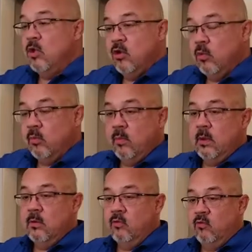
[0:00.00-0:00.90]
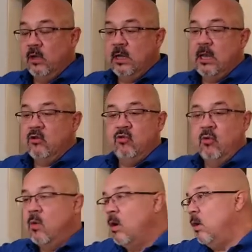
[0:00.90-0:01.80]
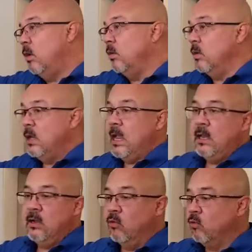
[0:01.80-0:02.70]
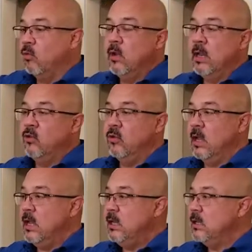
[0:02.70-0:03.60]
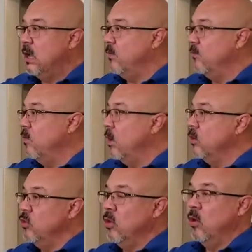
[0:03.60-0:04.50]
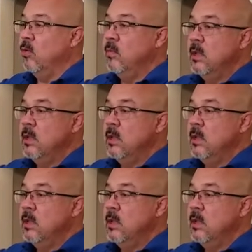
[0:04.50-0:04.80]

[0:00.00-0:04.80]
you're drilling into a wall or nailing or screwing into any type of wall in your home,